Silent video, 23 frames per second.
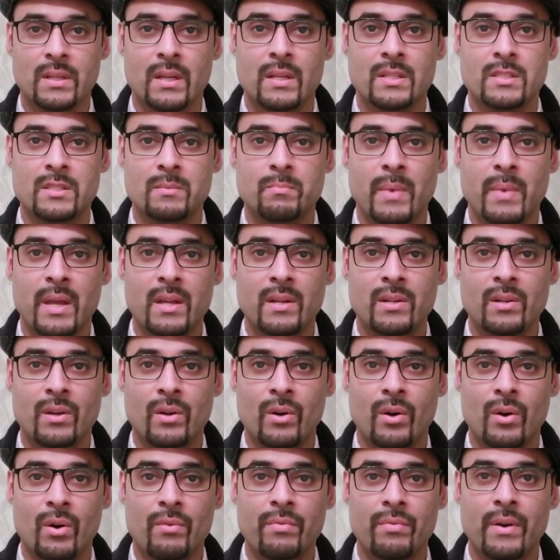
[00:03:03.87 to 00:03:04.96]
It's made
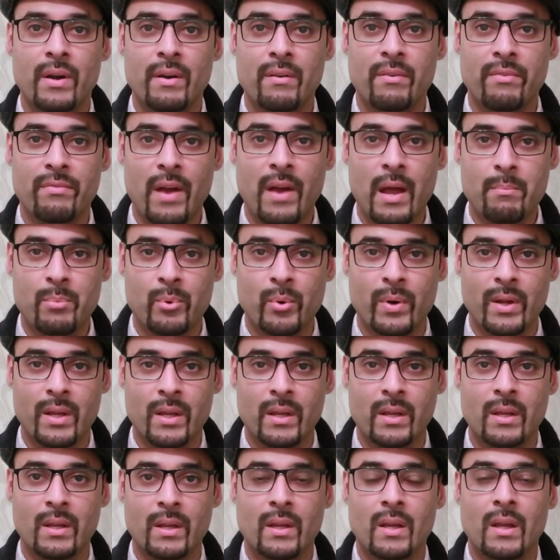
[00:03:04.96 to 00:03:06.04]
of
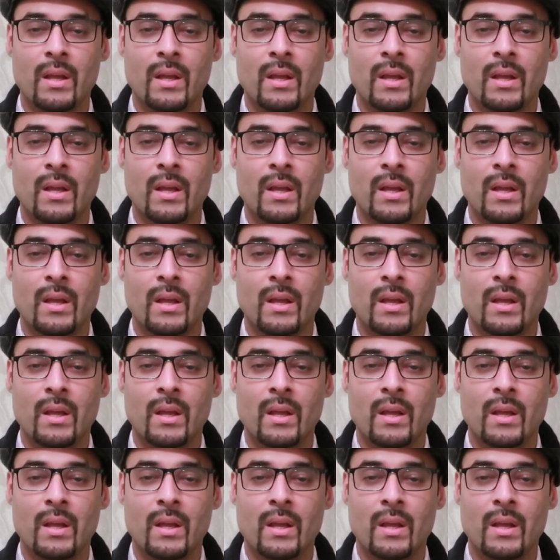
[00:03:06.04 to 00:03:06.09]
fabric.